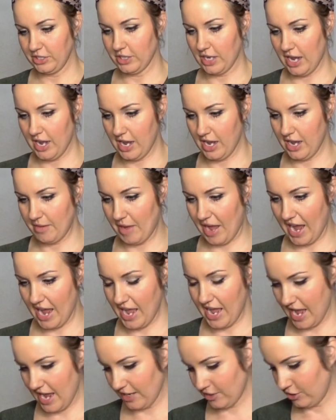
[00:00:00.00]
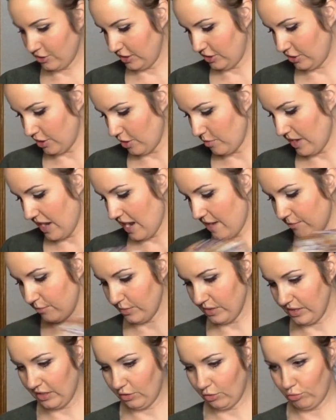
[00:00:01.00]
I actually don't have
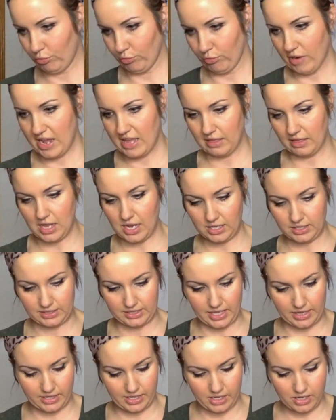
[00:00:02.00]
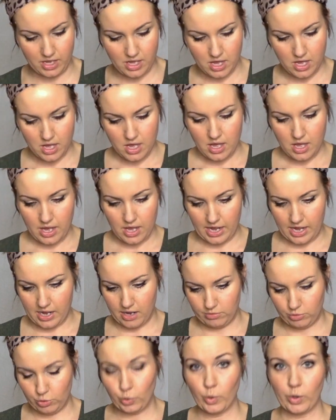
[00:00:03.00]
really great luck selling
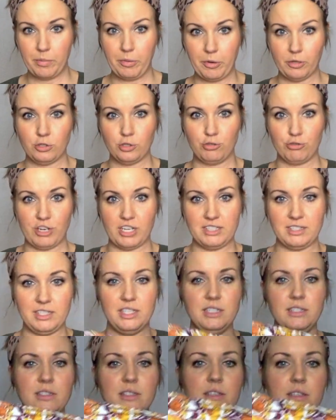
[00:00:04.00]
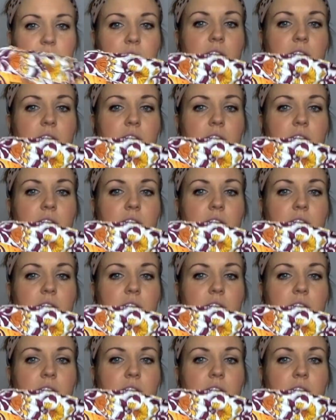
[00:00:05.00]
Tory Burch dresses,